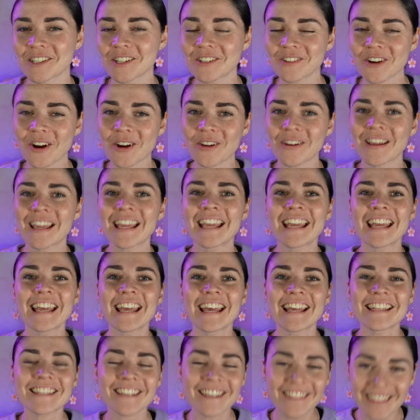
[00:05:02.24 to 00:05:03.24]
to grow.
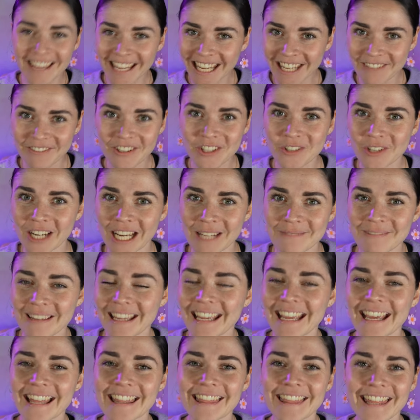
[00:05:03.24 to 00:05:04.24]
And so thank you for joining
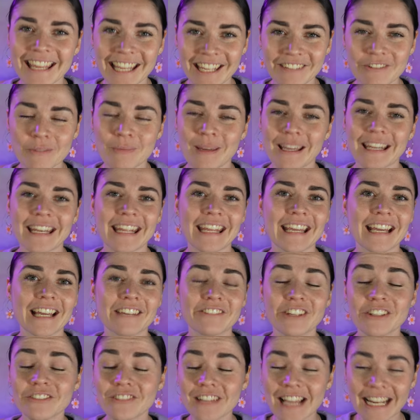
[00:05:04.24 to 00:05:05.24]
me. Thank you for being here.
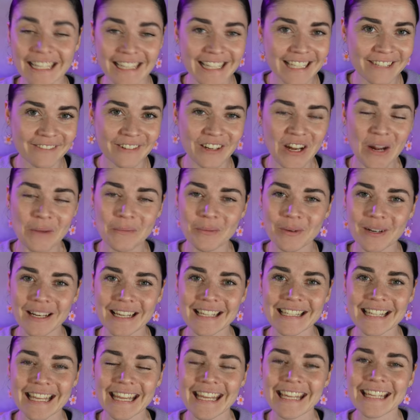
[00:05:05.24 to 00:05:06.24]
If you've liked this video,
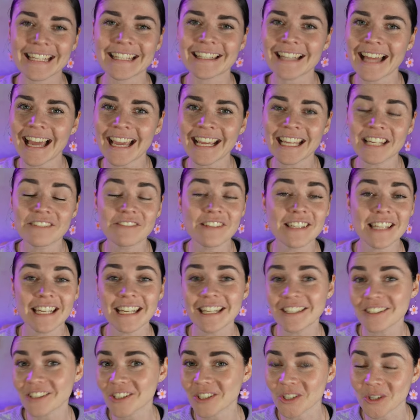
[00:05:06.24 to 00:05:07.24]
please hit like. If there's
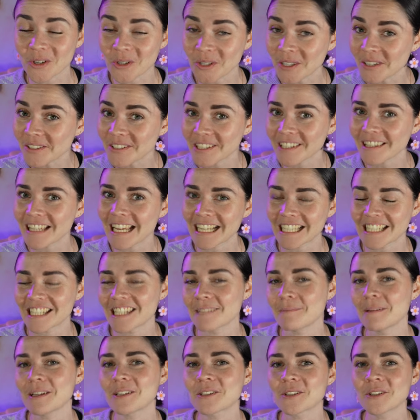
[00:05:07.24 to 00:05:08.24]
any tutorials you'd like to
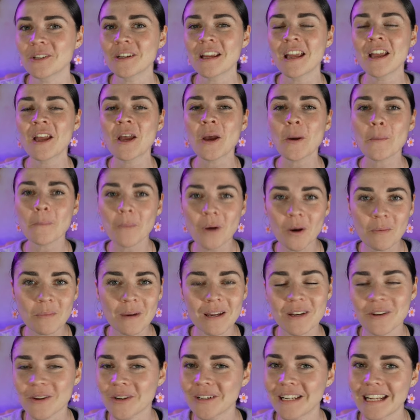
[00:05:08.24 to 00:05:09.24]
see me do, pop
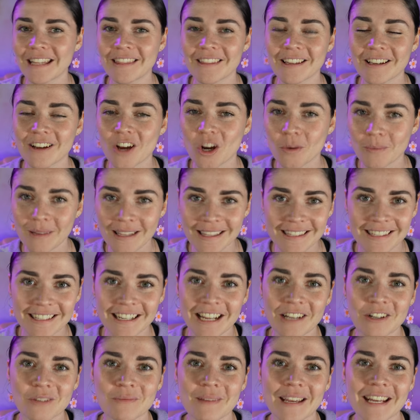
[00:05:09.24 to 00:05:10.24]
a note in the comments
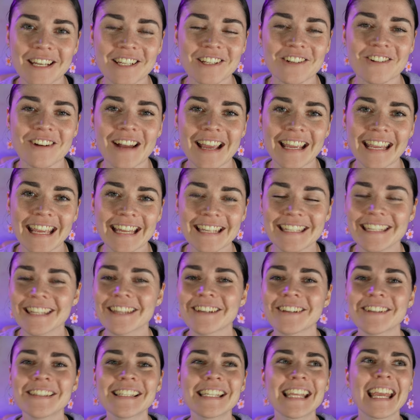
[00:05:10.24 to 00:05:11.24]
and I will make sure I get to
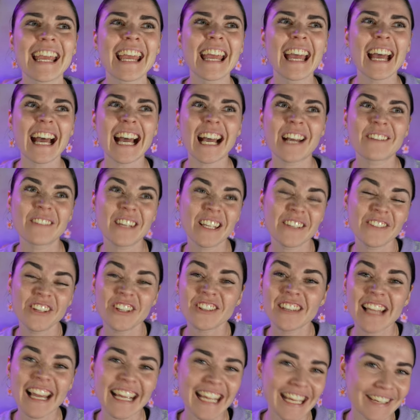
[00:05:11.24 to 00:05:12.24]
those. And if
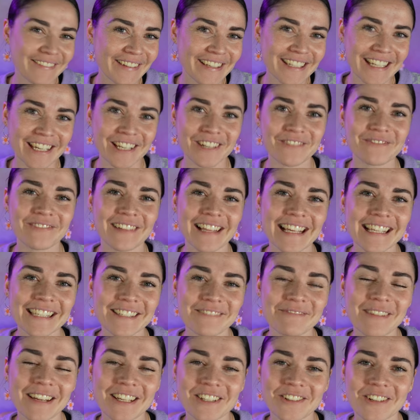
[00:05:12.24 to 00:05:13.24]
you're liking my channel,
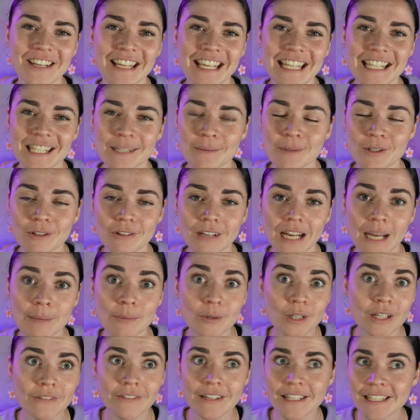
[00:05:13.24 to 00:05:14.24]
please make sure to hit
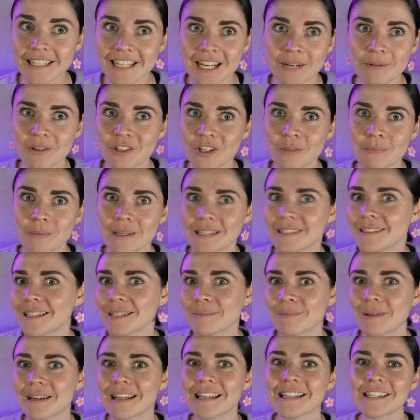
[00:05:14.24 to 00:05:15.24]
subscribe or even share it with your
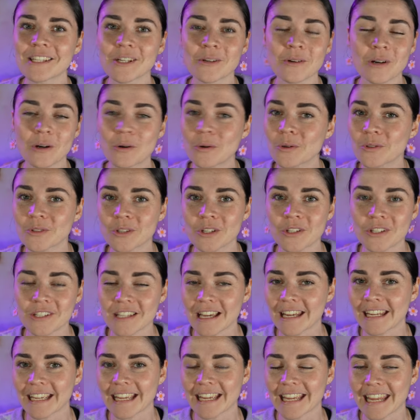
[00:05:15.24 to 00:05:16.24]
business buddies who are also
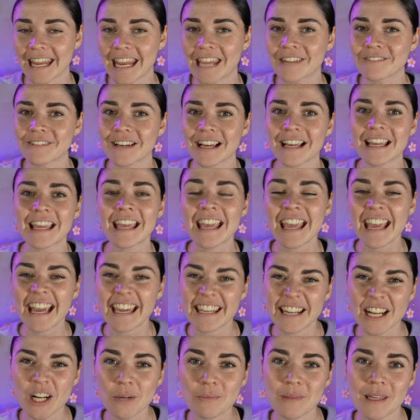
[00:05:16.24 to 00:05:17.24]
designing in Canva
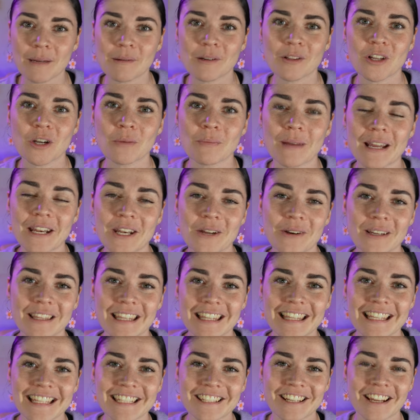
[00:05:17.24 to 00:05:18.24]
and help them along by knowing
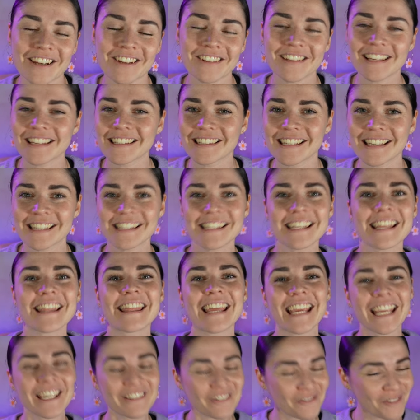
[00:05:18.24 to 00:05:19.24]
that this channel exists.
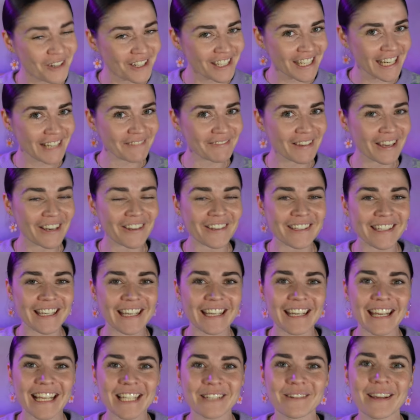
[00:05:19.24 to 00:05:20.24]
Thank you for watching and I'll see
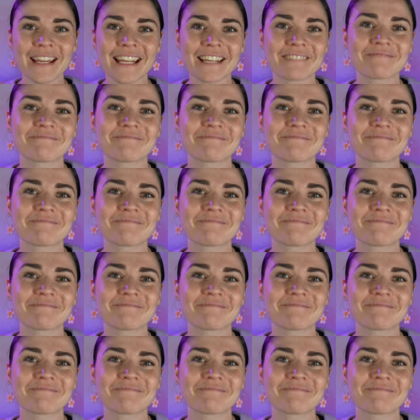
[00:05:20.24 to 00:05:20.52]
you next week.